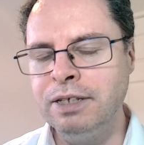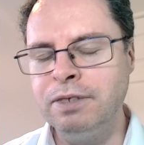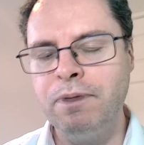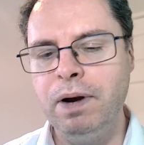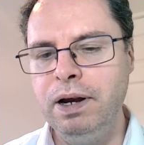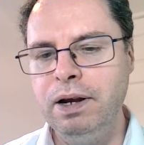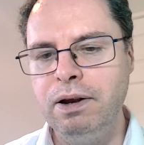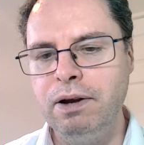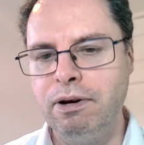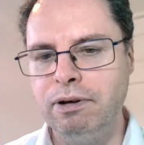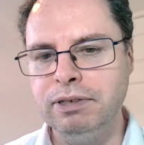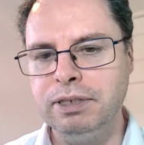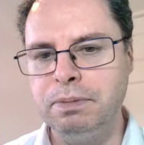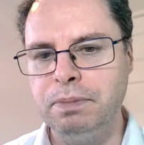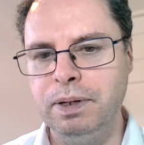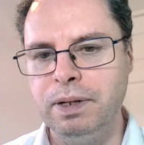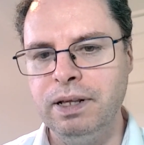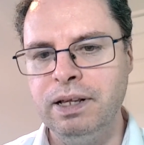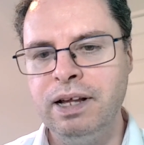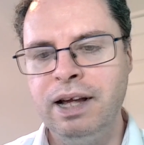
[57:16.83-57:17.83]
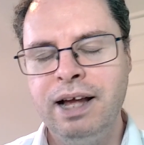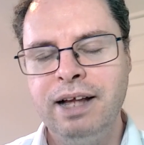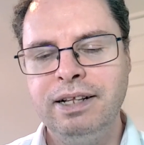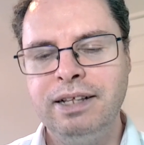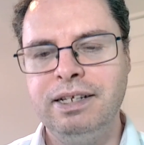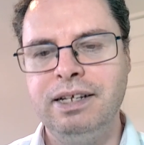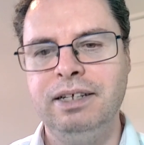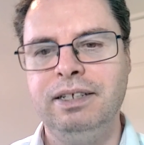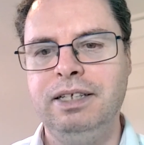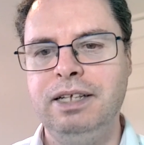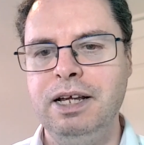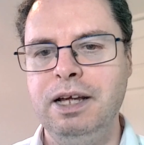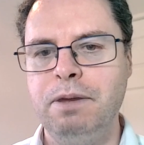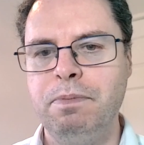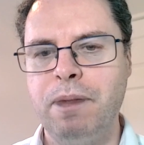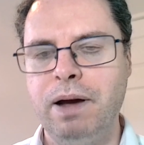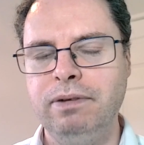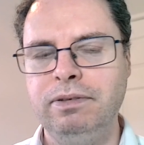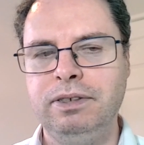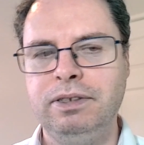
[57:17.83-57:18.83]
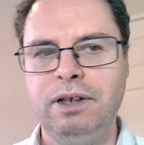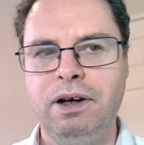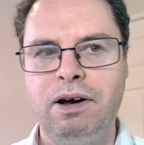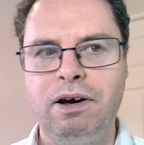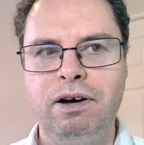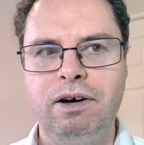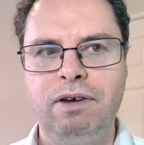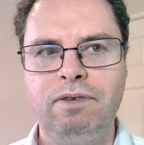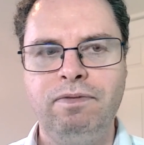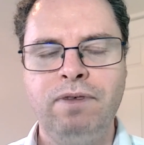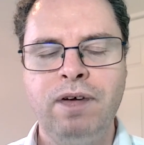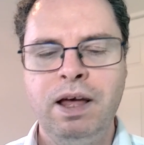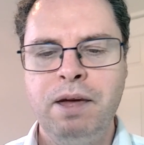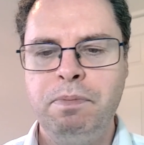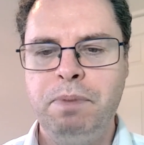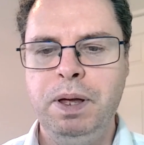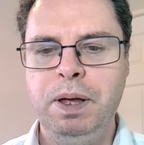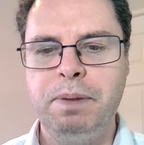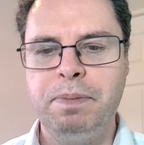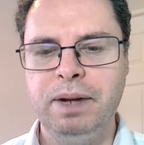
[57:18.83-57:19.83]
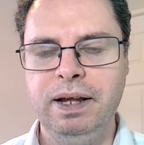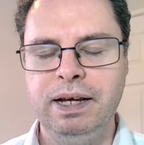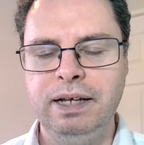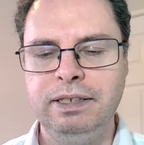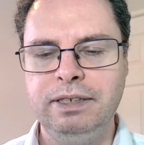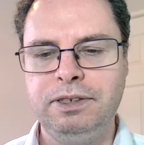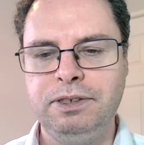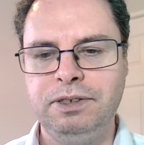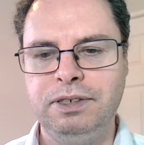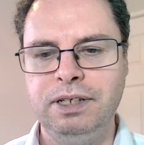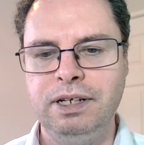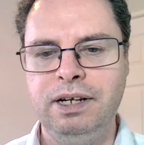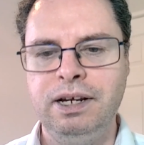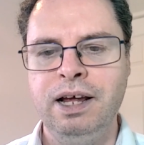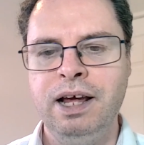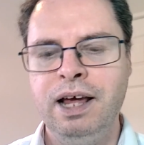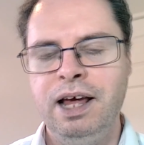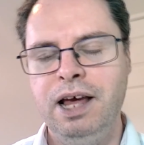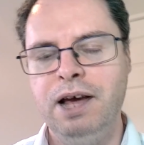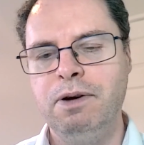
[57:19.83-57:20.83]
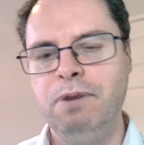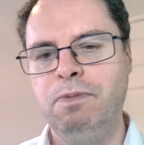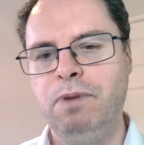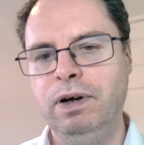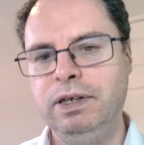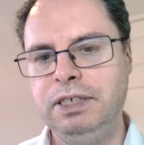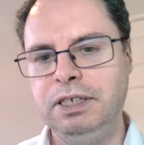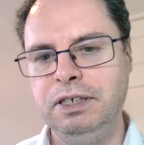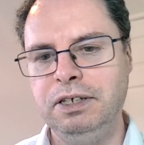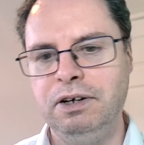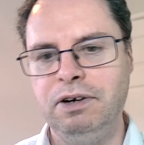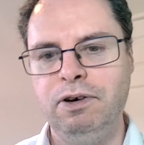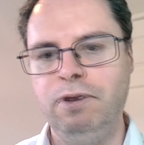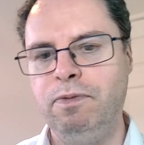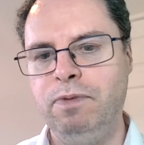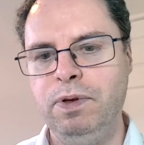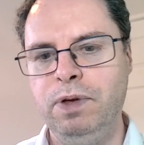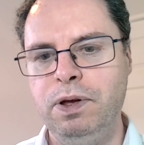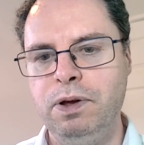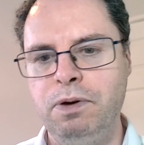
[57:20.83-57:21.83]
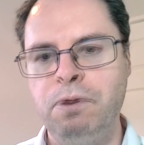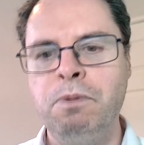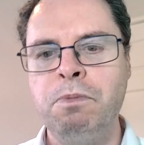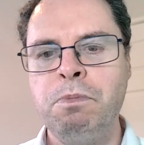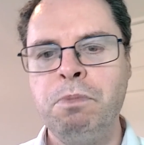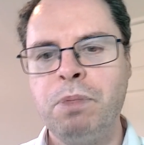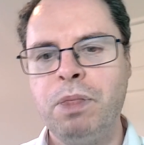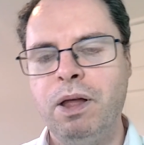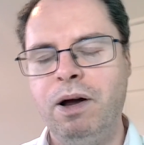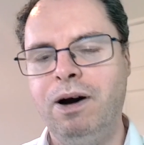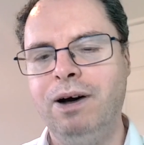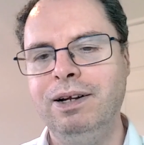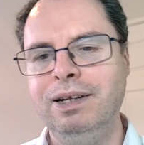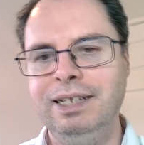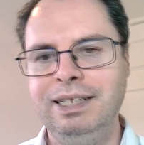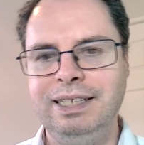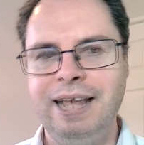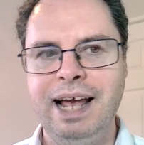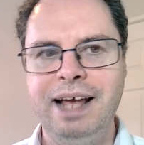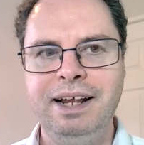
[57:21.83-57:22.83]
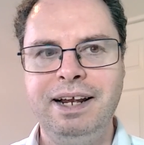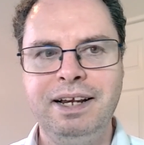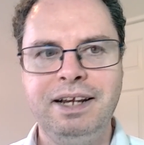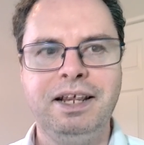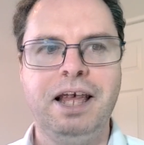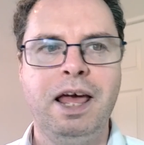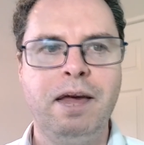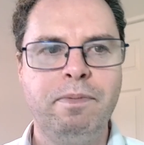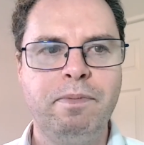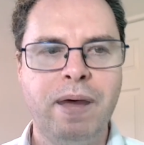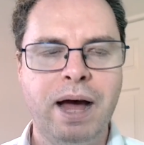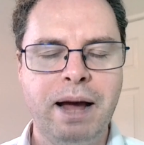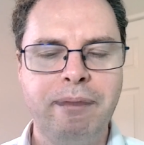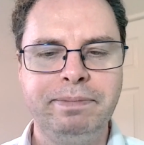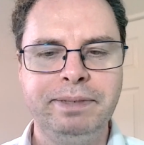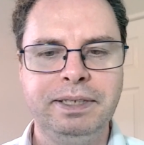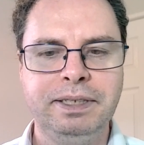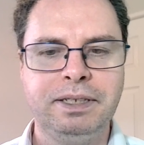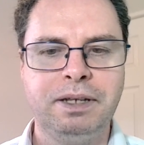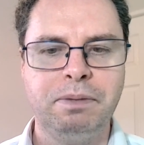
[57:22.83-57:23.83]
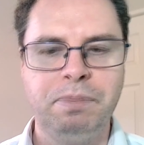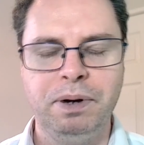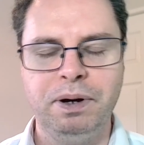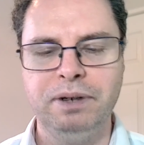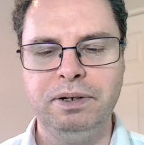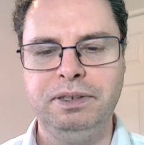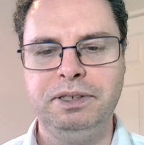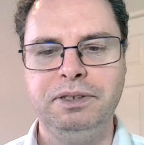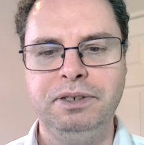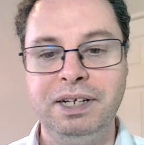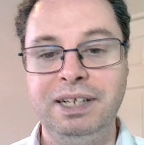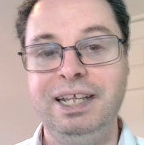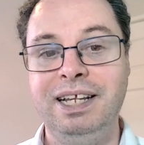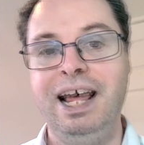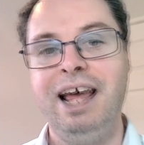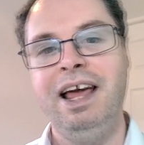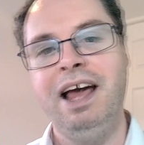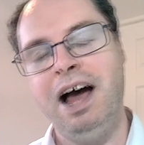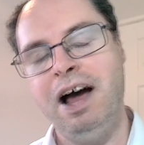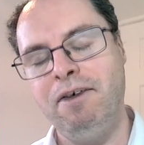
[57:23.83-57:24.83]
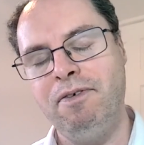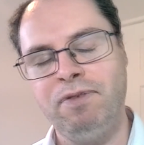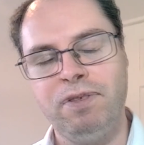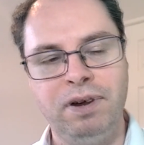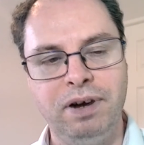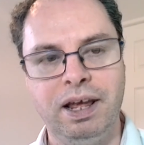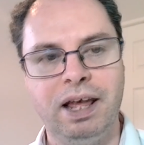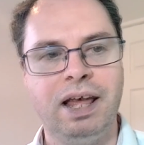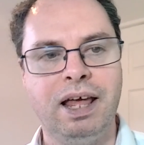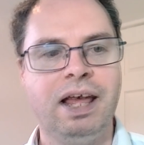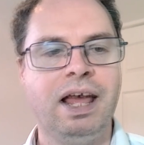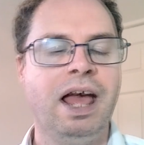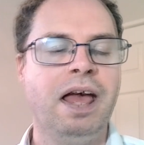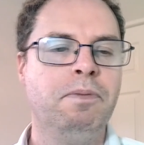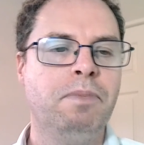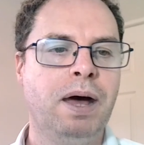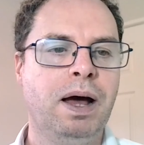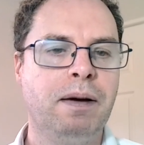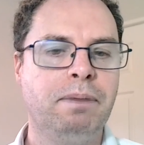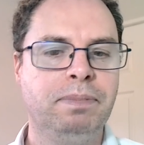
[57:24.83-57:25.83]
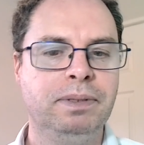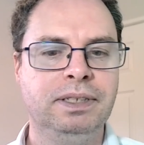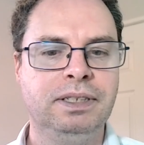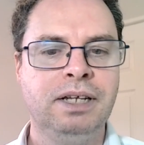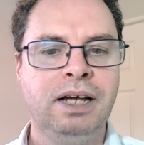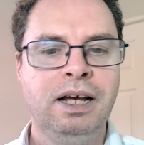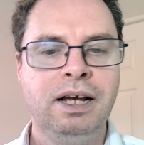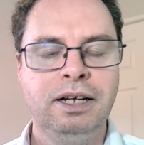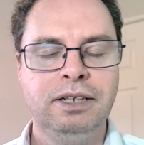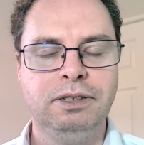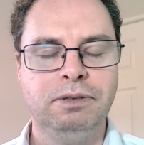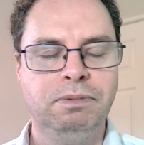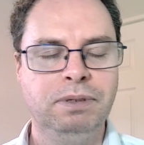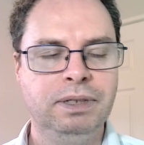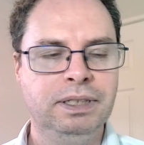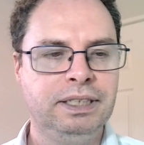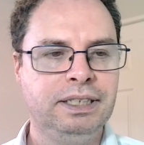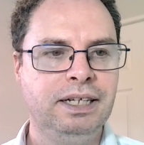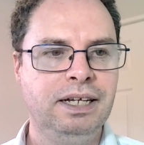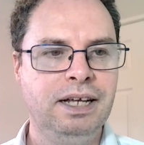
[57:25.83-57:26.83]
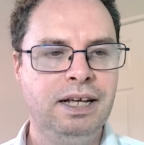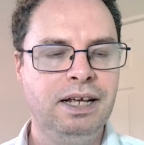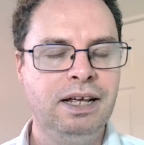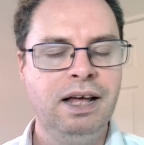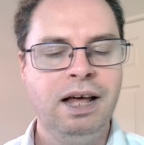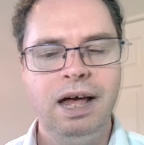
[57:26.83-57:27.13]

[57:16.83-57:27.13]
noticeable the amount of people interested in watching a review on the day that the game happens compared to the day after the game happens. So we'll see